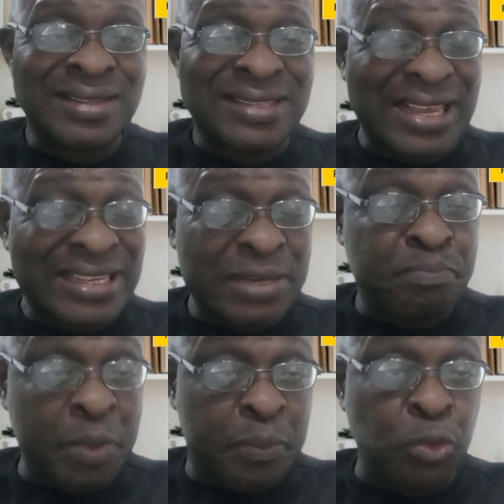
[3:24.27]

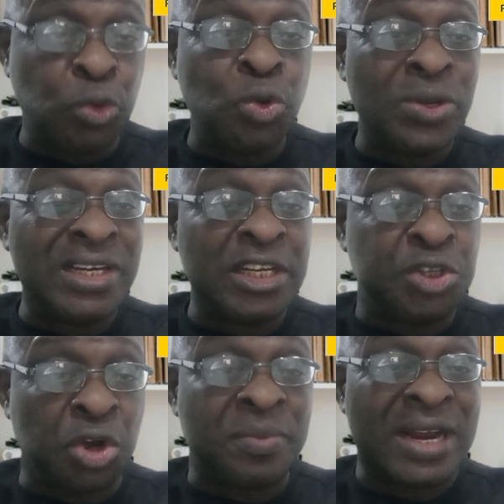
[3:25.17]
13 people doing the
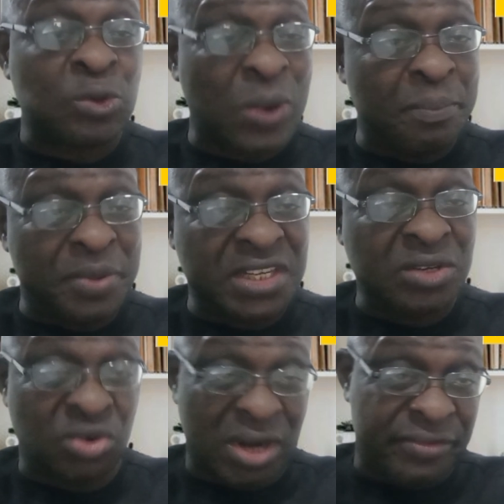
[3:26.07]
job that one
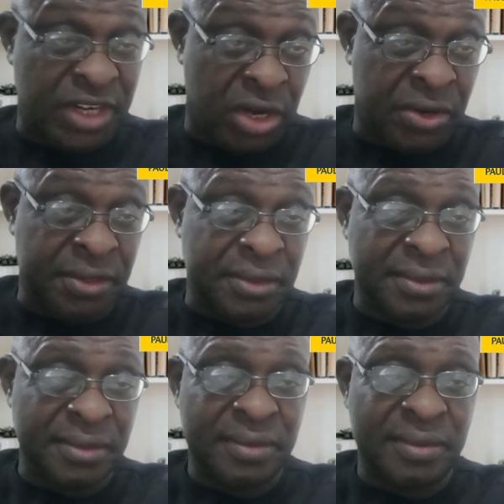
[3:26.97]
person could have done.
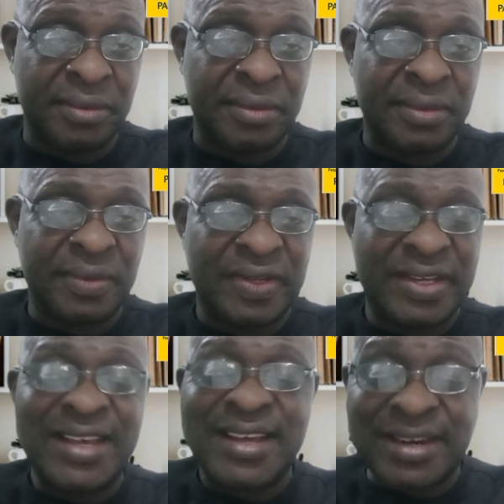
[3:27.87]

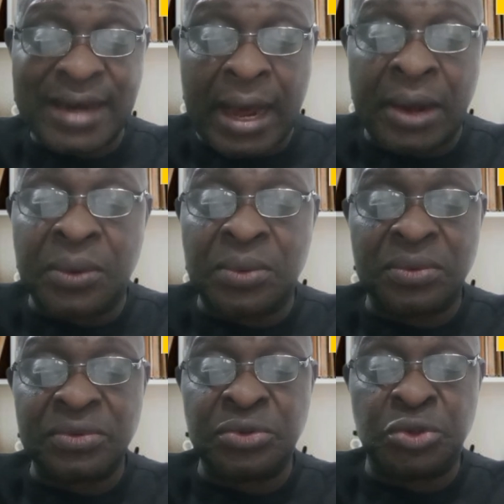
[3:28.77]

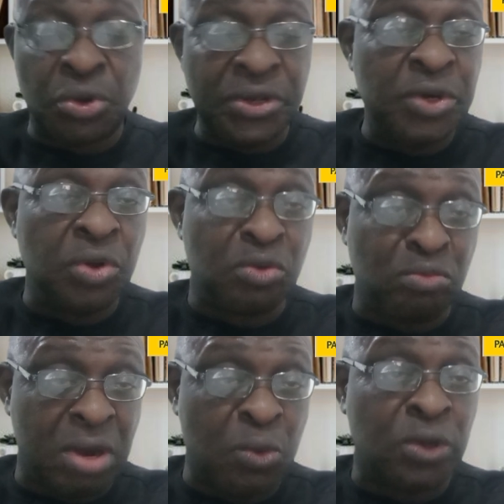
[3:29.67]
Now, Doyin
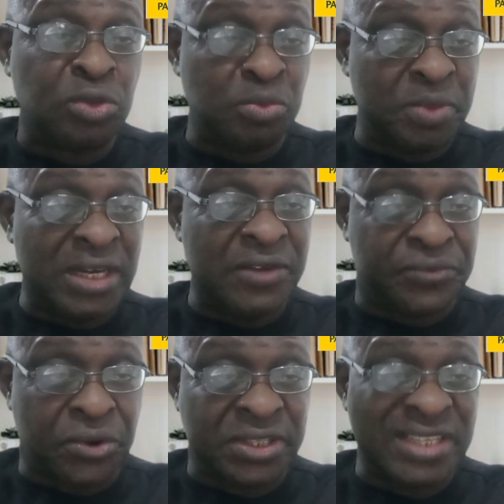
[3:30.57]
Okupe want to be the
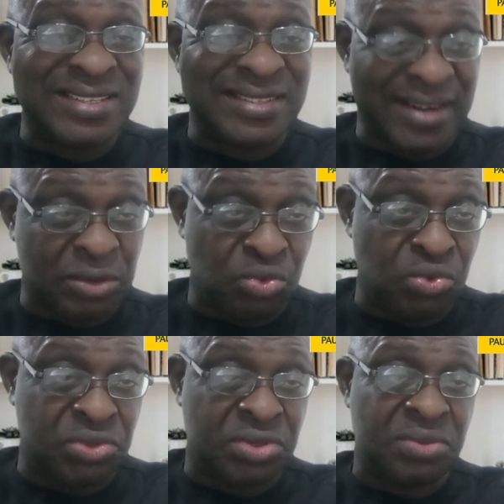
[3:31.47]
14th
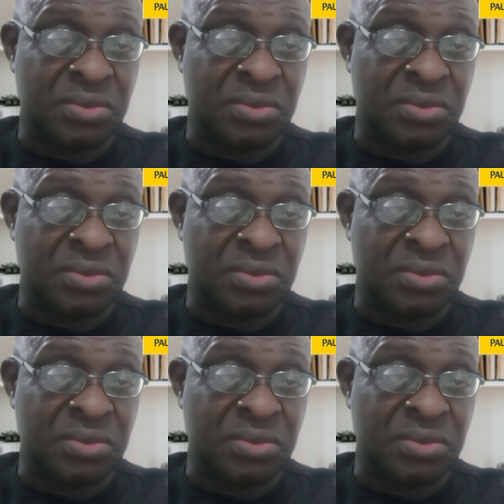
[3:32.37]
recruit.